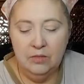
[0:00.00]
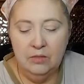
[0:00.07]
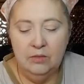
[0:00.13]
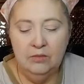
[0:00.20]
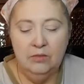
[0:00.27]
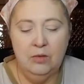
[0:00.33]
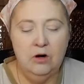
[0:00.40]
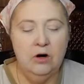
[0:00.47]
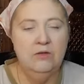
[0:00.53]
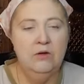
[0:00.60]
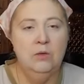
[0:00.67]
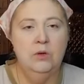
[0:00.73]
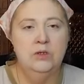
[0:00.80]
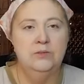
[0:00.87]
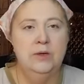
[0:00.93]
And part of
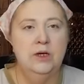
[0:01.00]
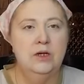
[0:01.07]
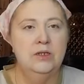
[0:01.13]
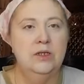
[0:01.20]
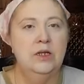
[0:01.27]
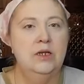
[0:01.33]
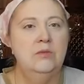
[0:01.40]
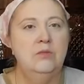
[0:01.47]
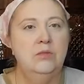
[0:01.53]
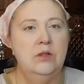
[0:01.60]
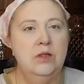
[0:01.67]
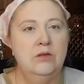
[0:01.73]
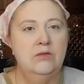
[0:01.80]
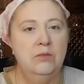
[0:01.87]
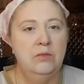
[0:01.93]
it was because they didn't
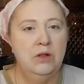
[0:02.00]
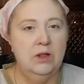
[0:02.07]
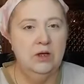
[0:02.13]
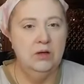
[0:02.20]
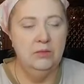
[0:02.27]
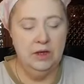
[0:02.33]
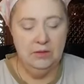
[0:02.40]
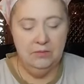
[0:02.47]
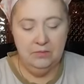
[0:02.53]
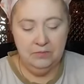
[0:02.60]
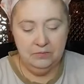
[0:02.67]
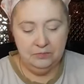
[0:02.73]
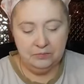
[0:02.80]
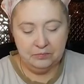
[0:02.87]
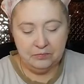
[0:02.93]
believe in polygamy.
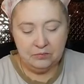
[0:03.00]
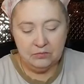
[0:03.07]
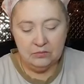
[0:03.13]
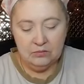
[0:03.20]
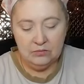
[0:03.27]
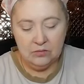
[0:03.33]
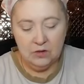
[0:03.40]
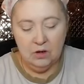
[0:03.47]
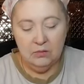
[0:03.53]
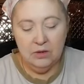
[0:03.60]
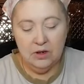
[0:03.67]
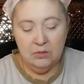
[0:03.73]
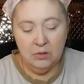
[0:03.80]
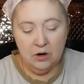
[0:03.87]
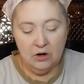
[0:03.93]
A
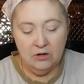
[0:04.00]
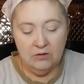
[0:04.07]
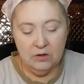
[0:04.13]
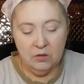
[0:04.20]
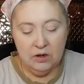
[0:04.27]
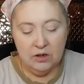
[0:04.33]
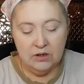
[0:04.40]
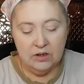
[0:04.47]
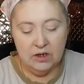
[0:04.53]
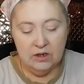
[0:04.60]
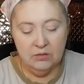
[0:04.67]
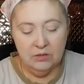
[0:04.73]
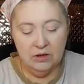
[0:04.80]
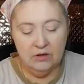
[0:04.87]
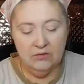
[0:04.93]
big part of it was they
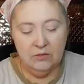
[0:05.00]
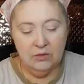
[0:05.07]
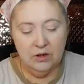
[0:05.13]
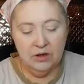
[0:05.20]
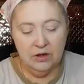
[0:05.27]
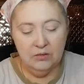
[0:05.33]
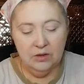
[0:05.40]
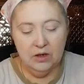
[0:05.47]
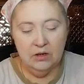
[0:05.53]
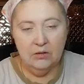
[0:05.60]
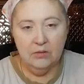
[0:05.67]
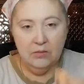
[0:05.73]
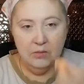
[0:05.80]
didn't believe in polygamy.